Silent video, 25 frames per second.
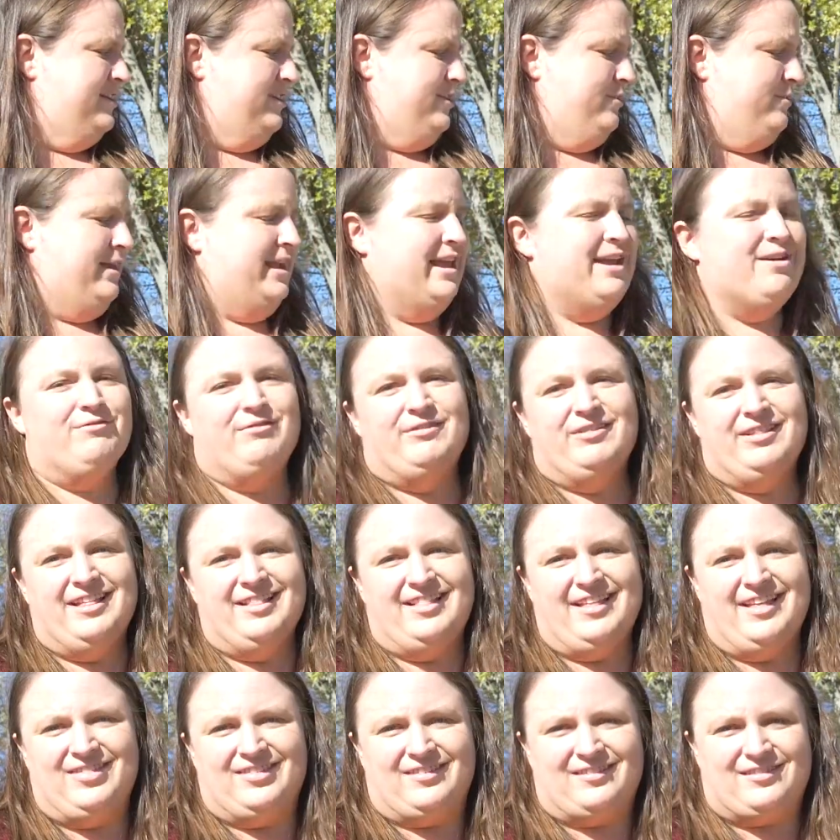you can't really
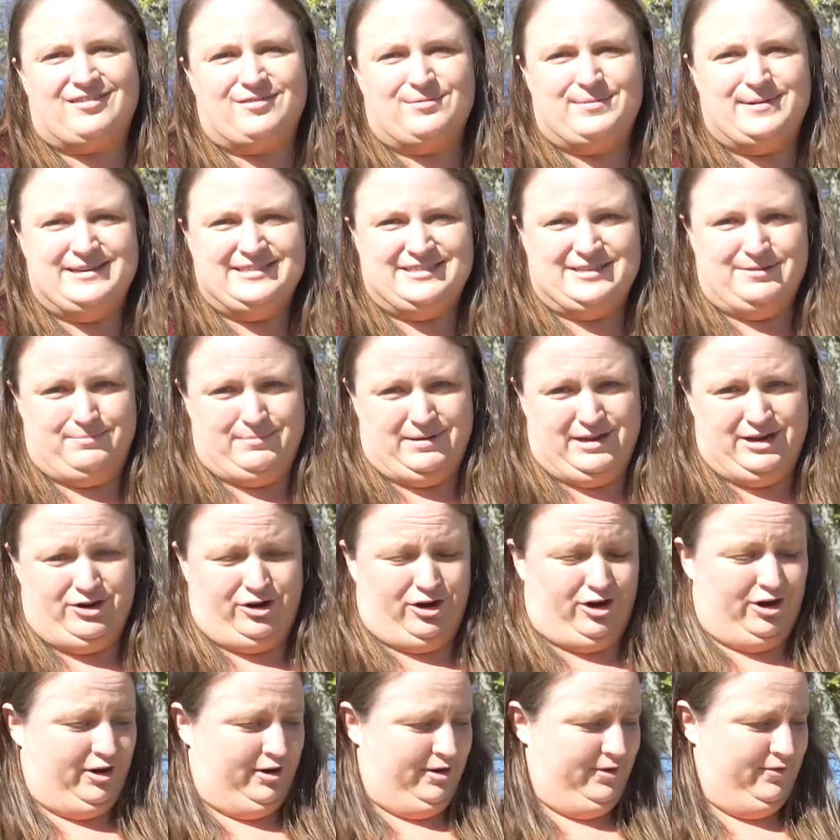let the sweet
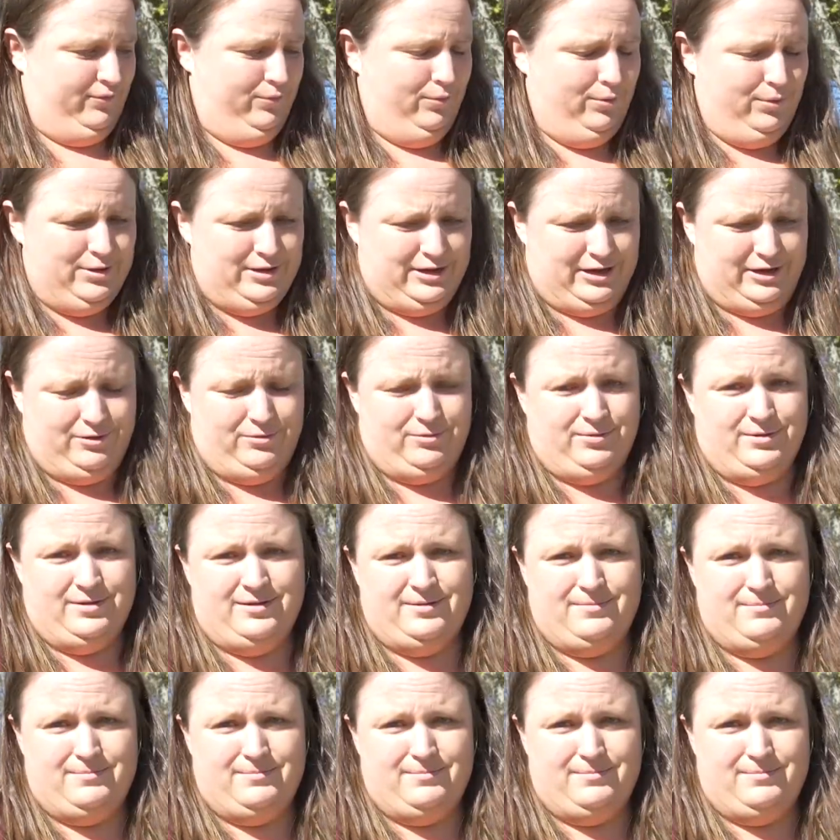demeanor fool you